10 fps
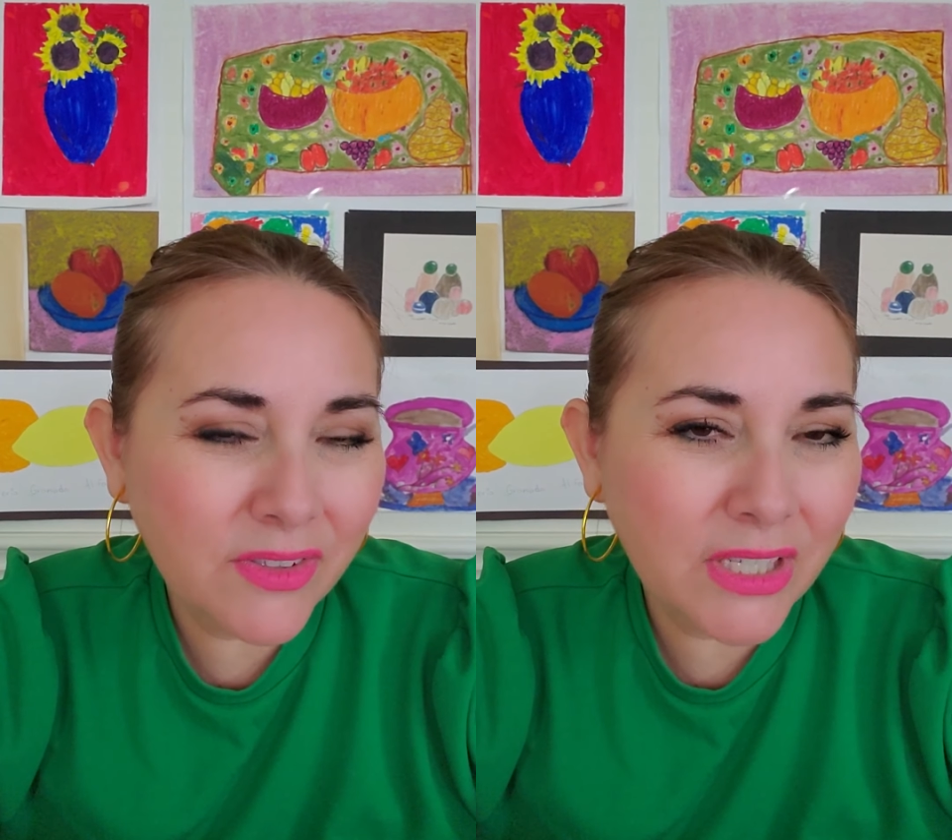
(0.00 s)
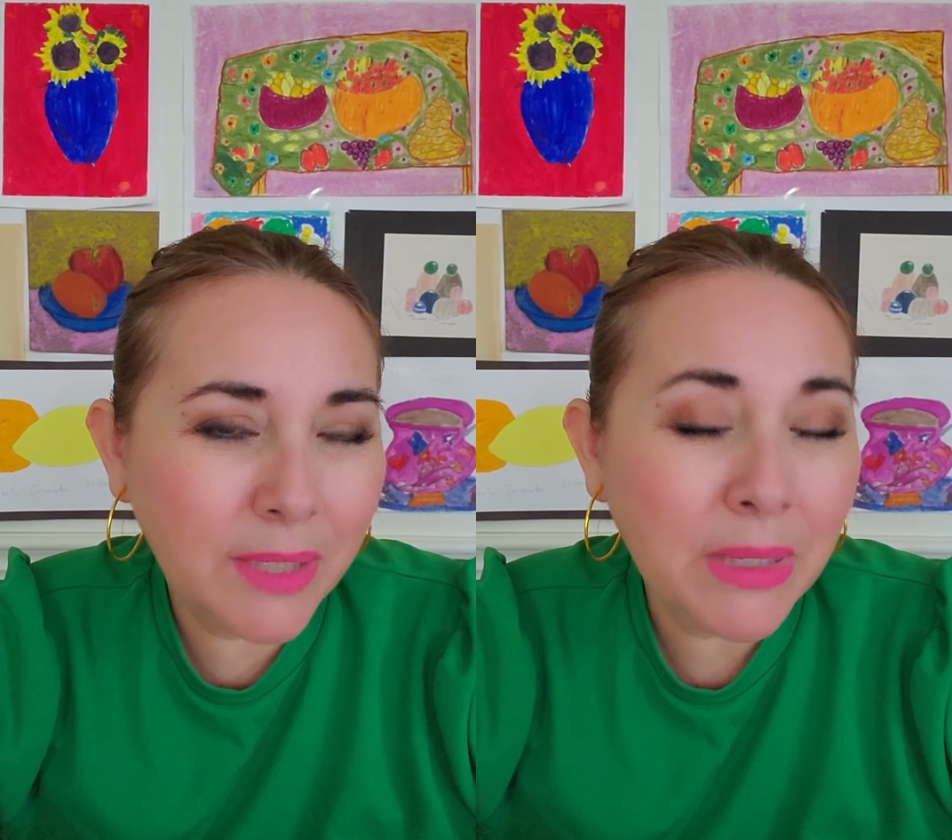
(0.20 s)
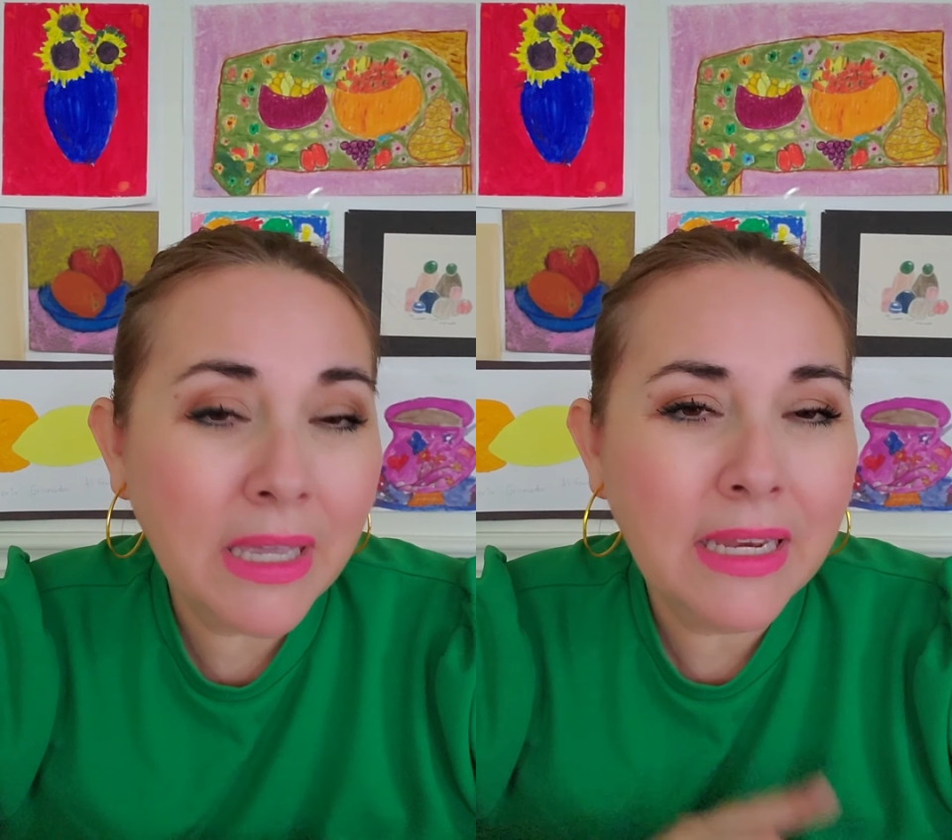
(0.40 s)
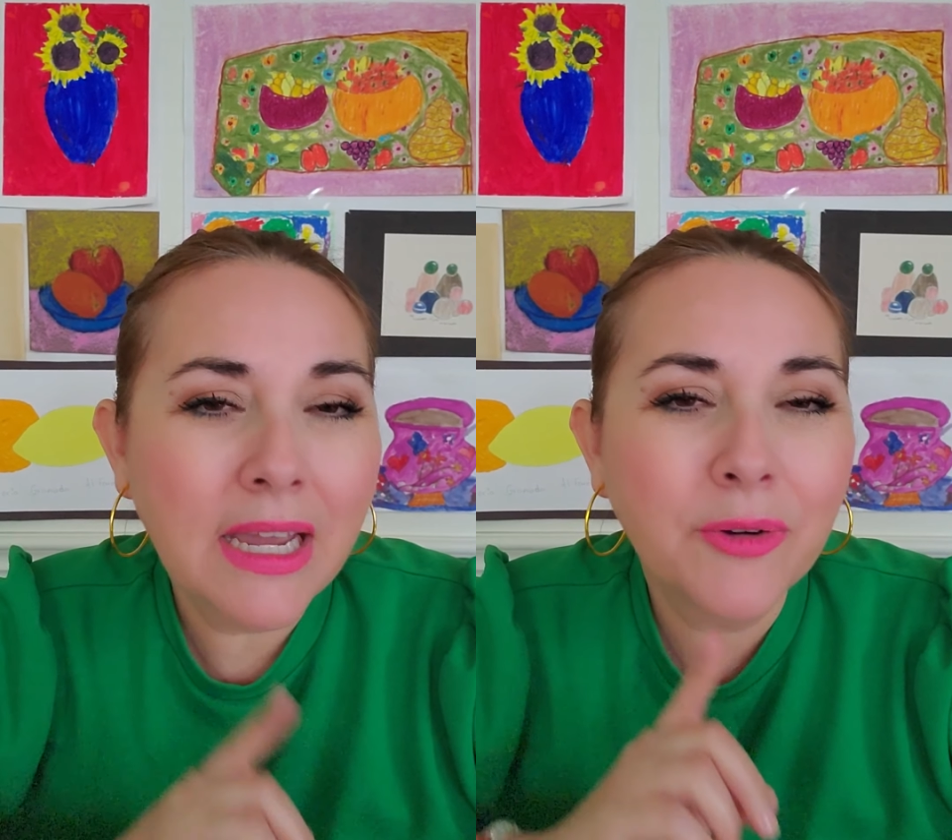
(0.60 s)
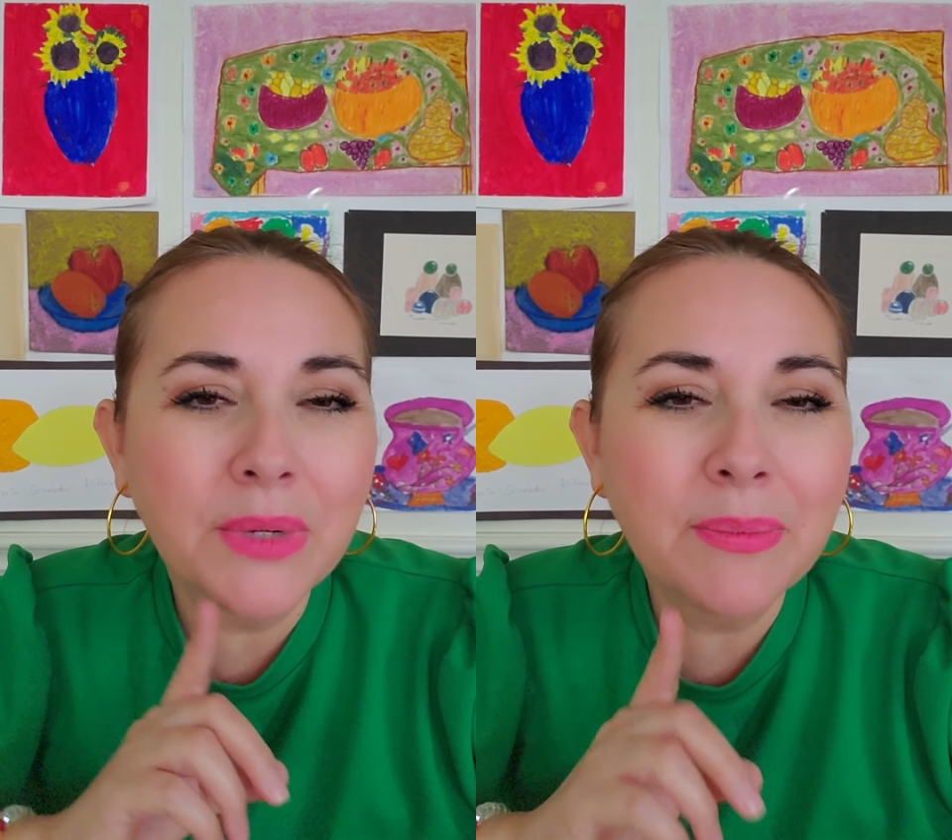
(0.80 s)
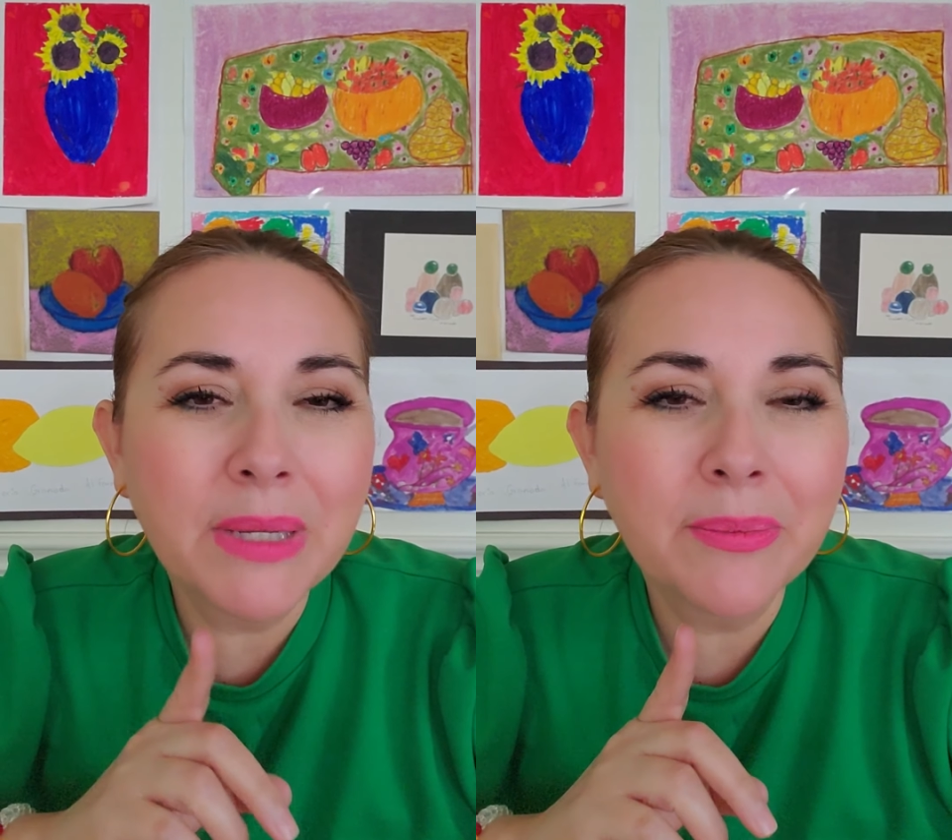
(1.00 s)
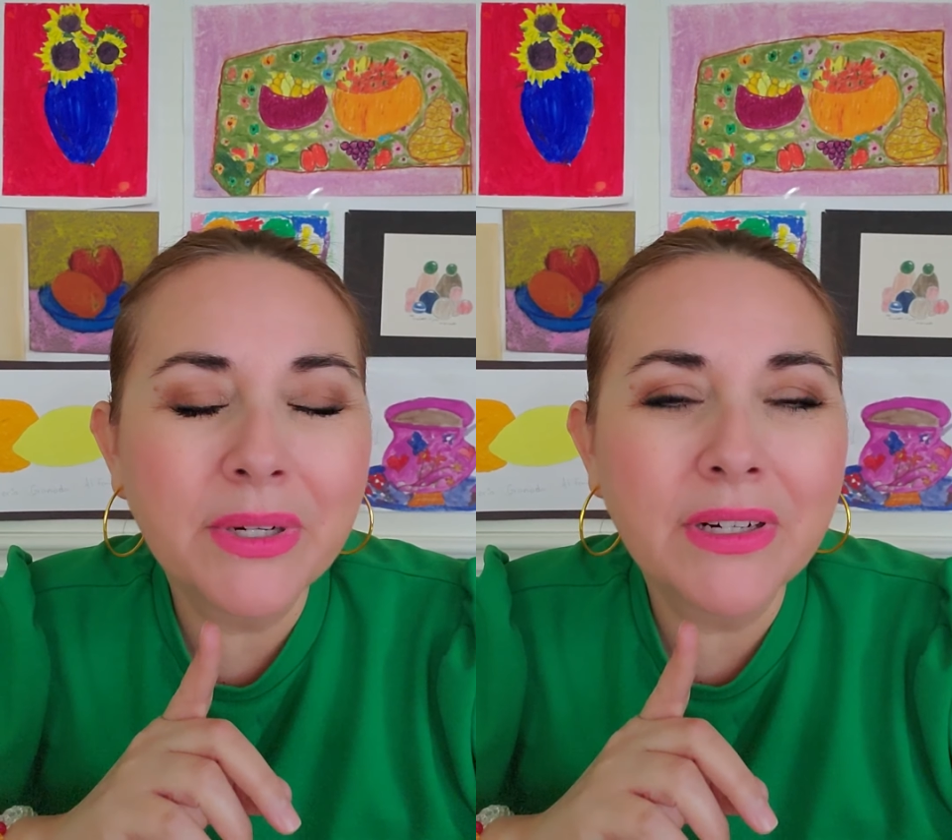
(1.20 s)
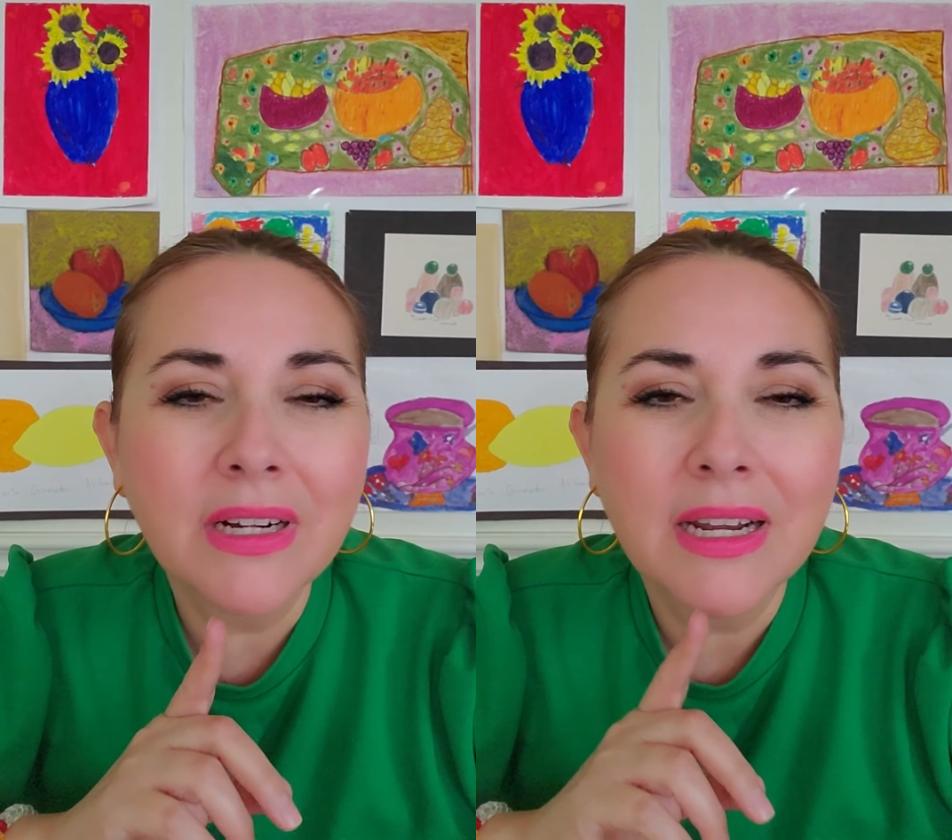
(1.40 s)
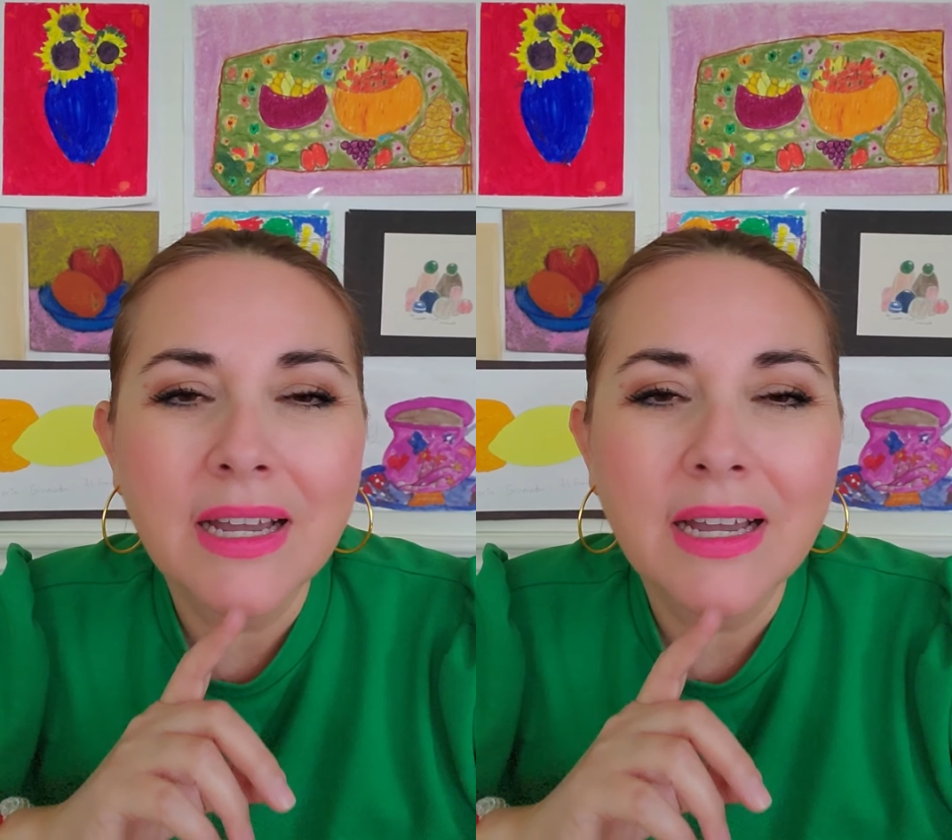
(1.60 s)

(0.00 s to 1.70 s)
shape. Now remember,